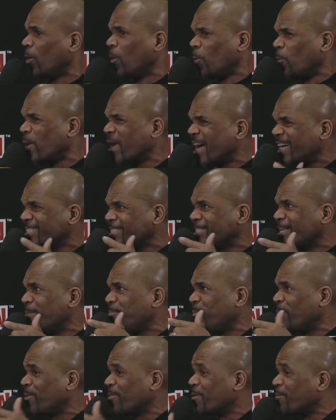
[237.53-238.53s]
When I
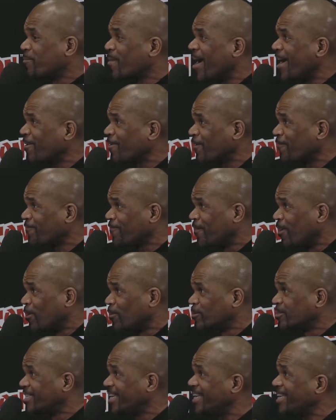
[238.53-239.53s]
step on the
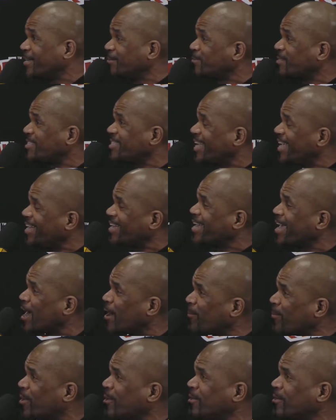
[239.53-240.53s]
microphone, DMC now
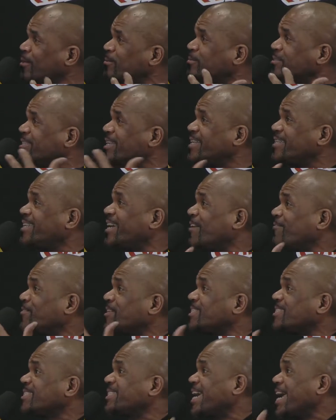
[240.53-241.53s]
becomes the
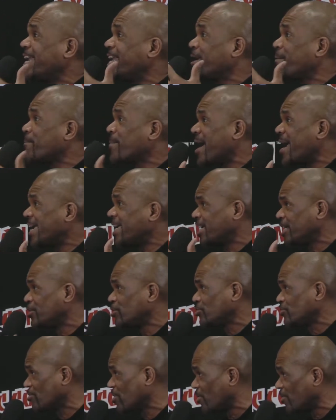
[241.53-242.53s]
devastating mic
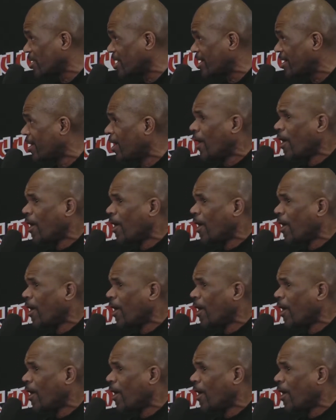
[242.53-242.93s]
controller.